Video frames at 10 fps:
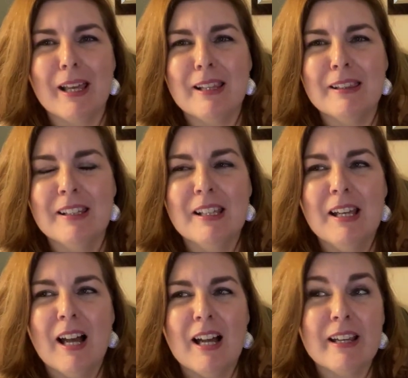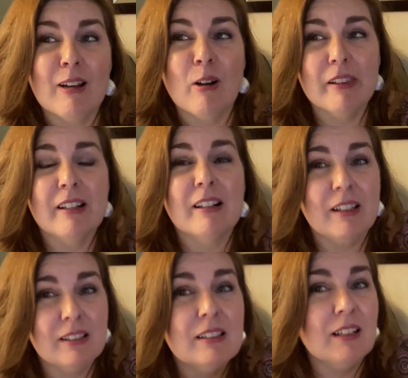And I got on there
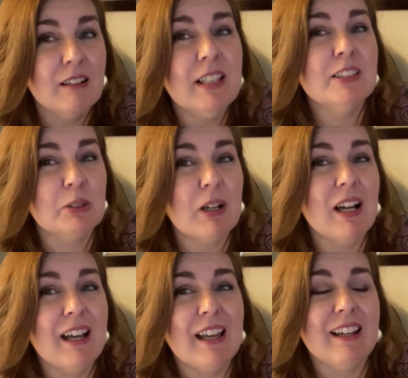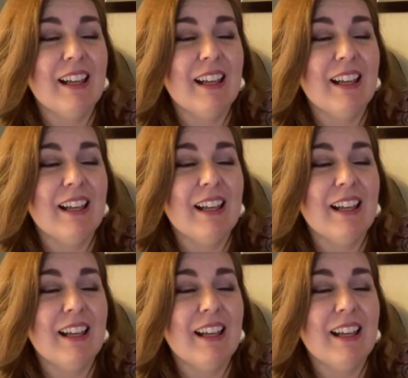to, you know, hitch a ride.